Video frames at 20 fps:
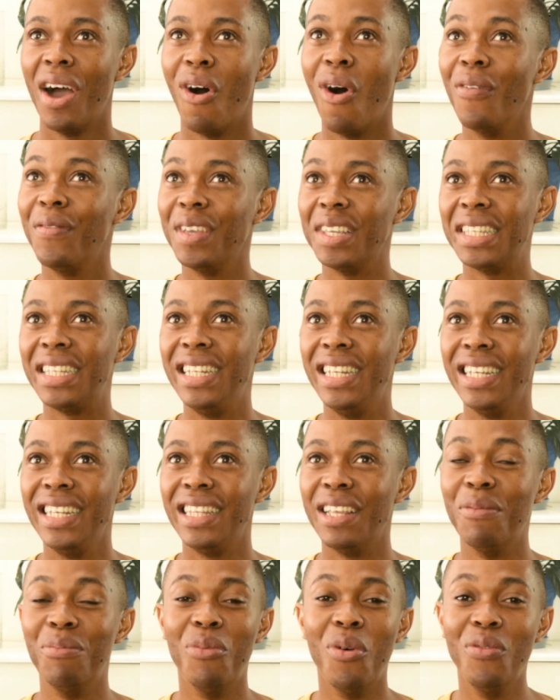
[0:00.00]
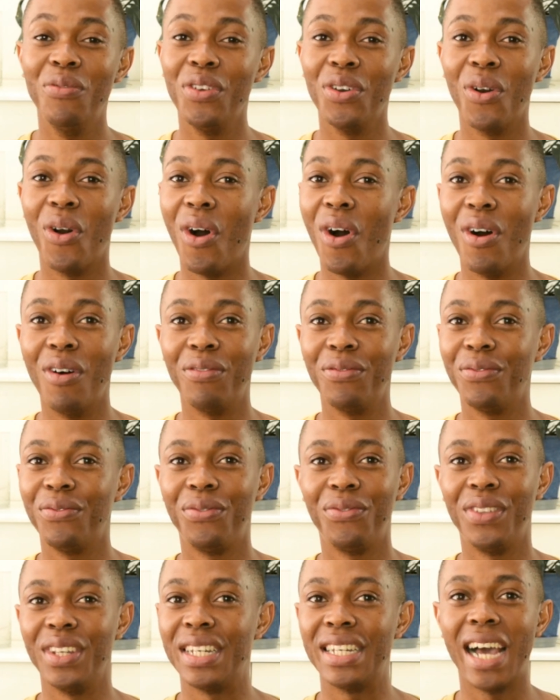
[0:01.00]
Obviously, the moving
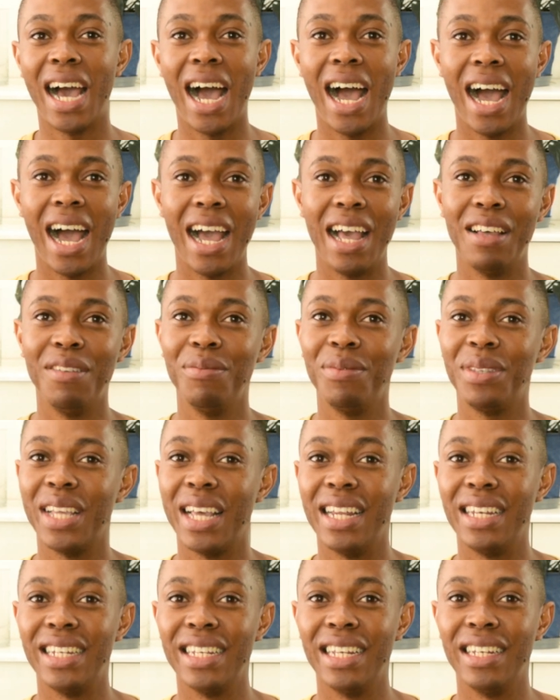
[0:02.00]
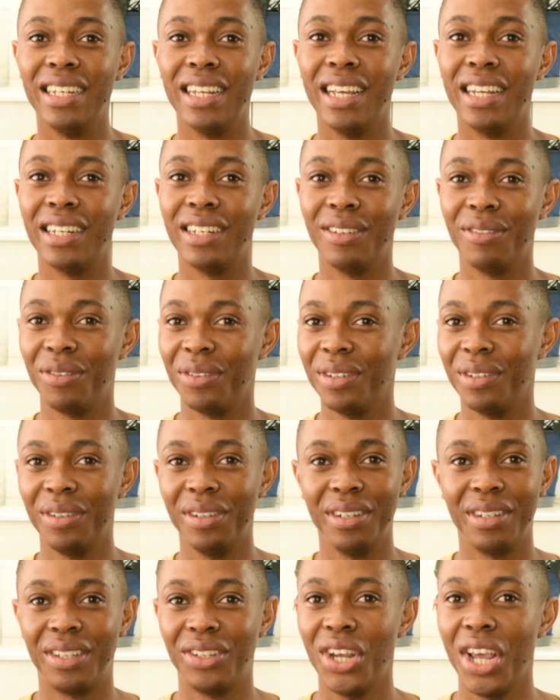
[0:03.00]
of the times and
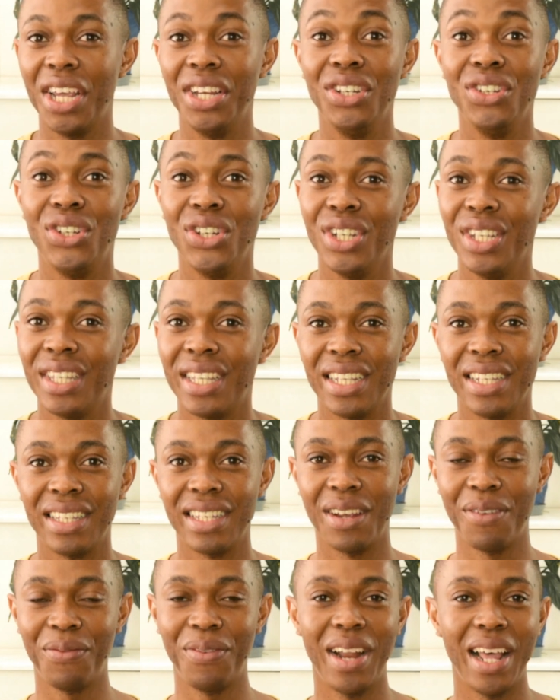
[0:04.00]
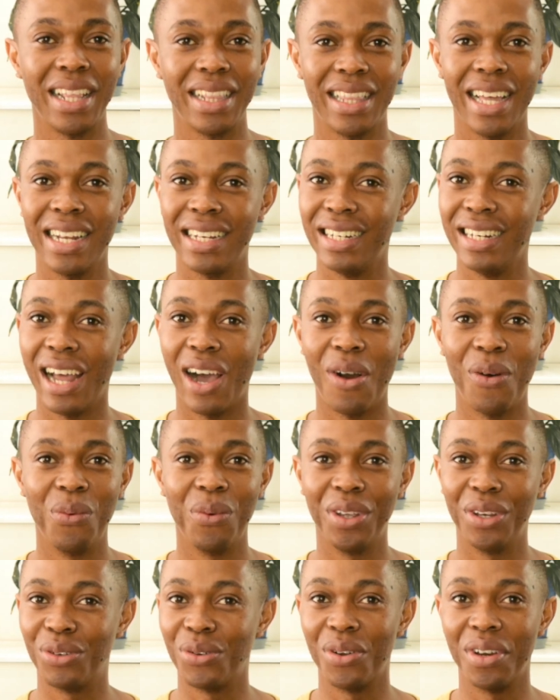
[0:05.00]
changes and stuff like that. Now
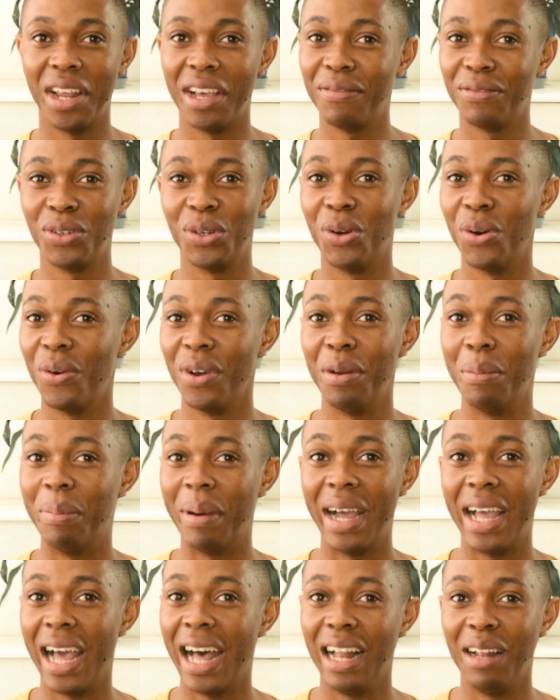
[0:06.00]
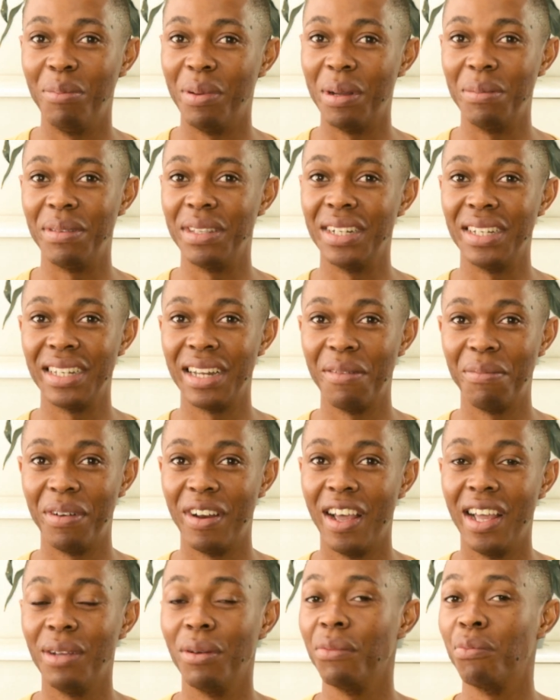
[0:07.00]
we don't have to go and buy albums and stuff
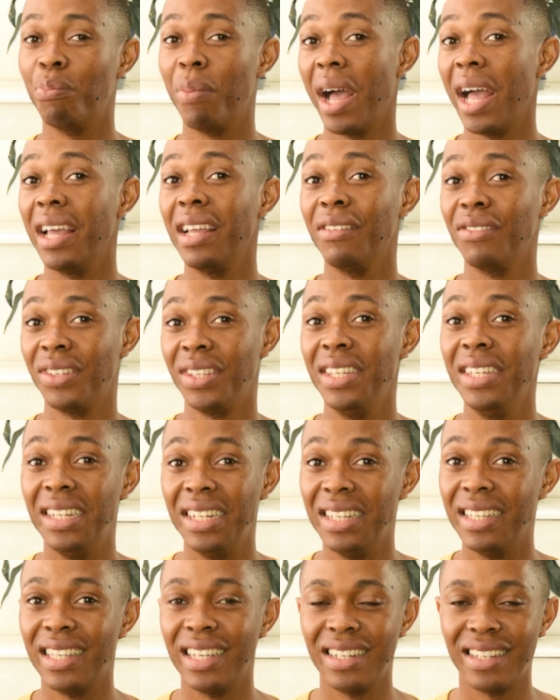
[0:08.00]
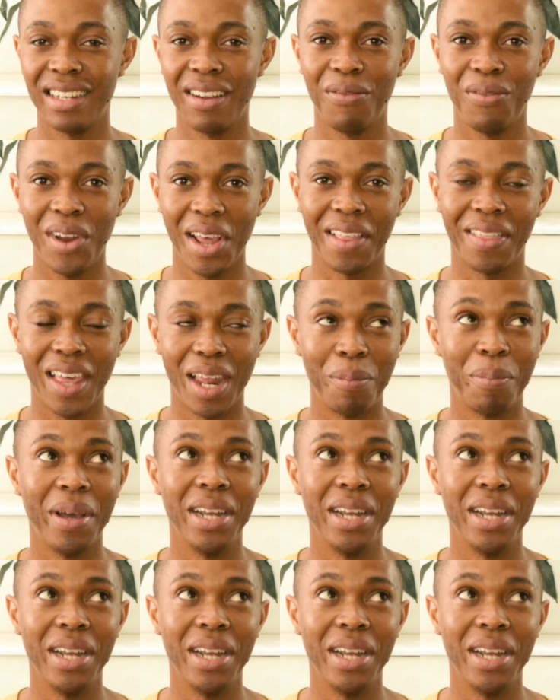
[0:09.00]
like buy CDs and stuff like that.